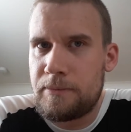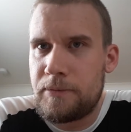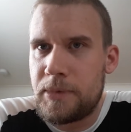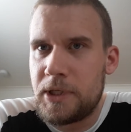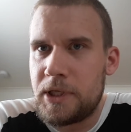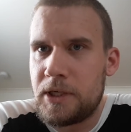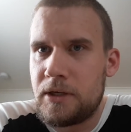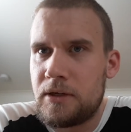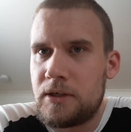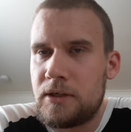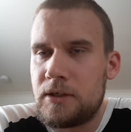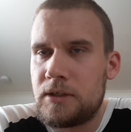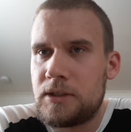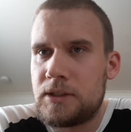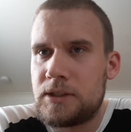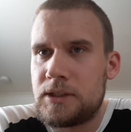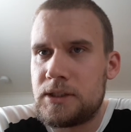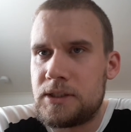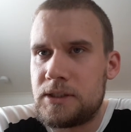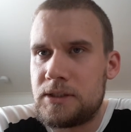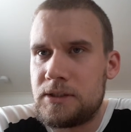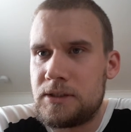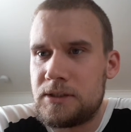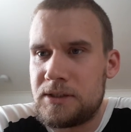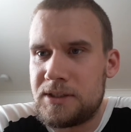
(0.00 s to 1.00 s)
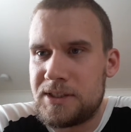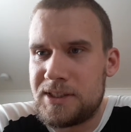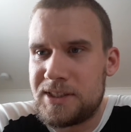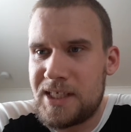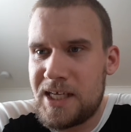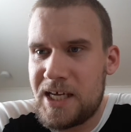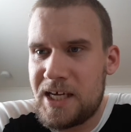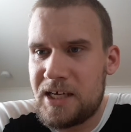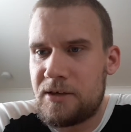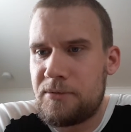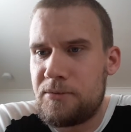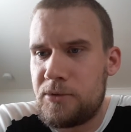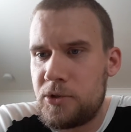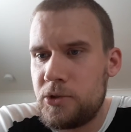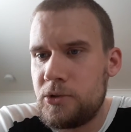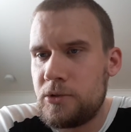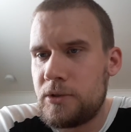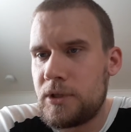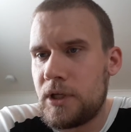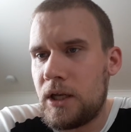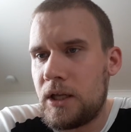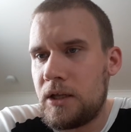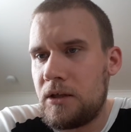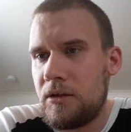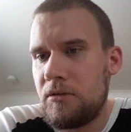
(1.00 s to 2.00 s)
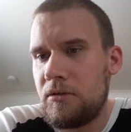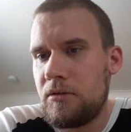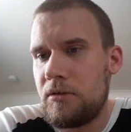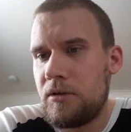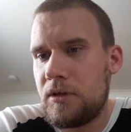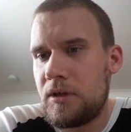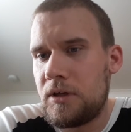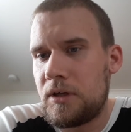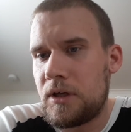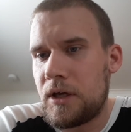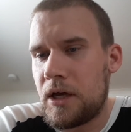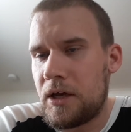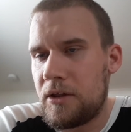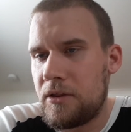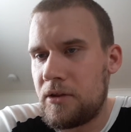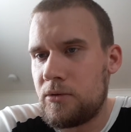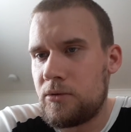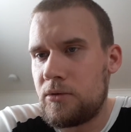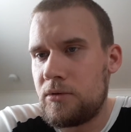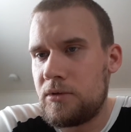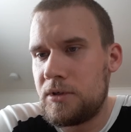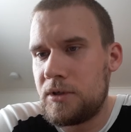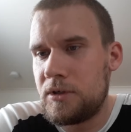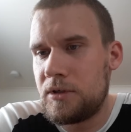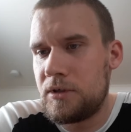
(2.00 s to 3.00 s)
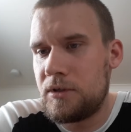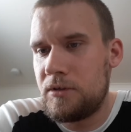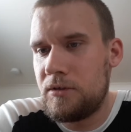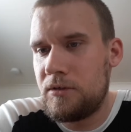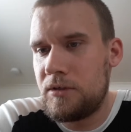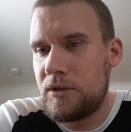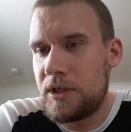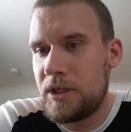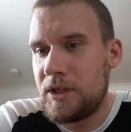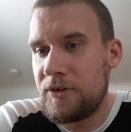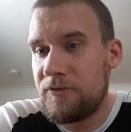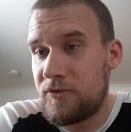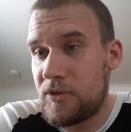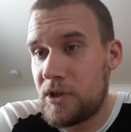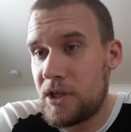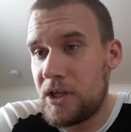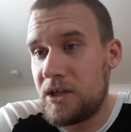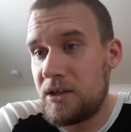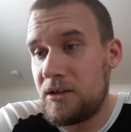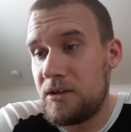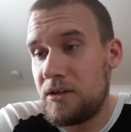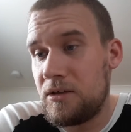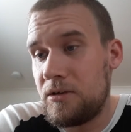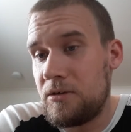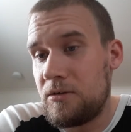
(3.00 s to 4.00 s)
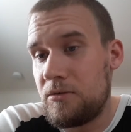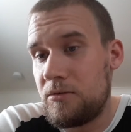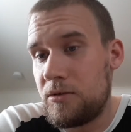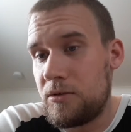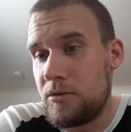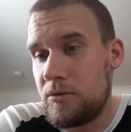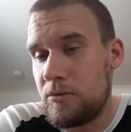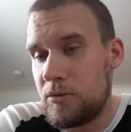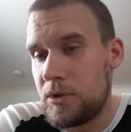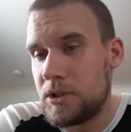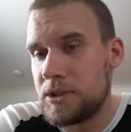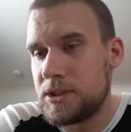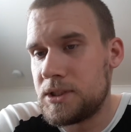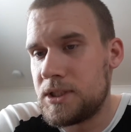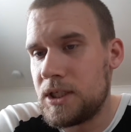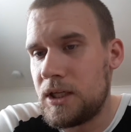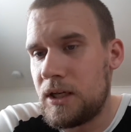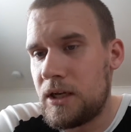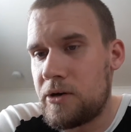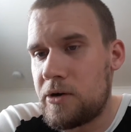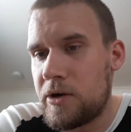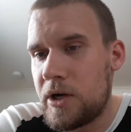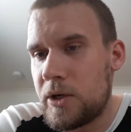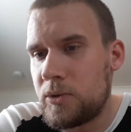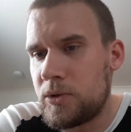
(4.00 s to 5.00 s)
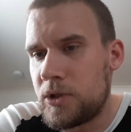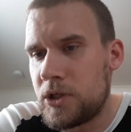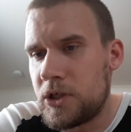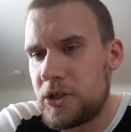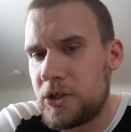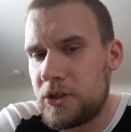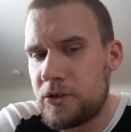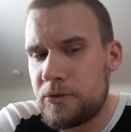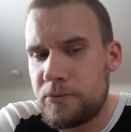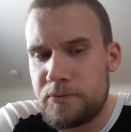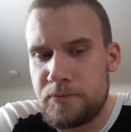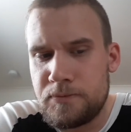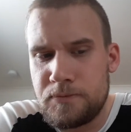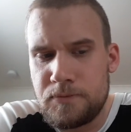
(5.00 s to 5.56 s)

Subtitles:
been that brutal if they were still around her.